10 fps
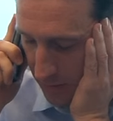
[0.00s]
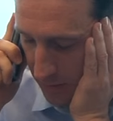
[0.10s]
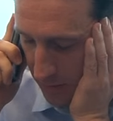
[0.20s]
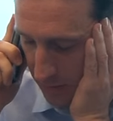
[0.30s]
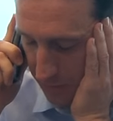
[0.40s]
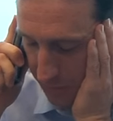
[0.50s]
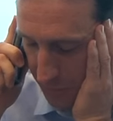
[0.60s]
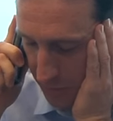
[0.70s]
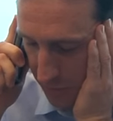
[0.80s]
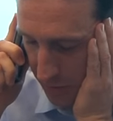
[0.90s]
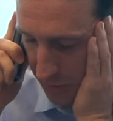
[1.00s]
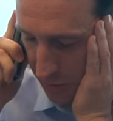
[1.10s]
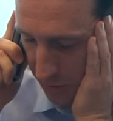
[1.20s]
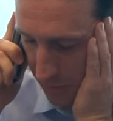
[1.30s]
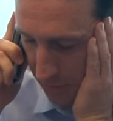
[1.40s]
um, just let you
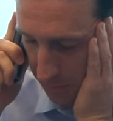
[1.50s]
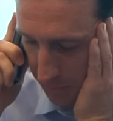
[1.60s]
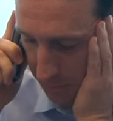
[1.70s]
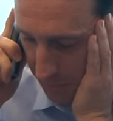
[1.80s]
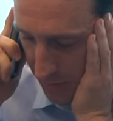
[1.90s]
know that I'm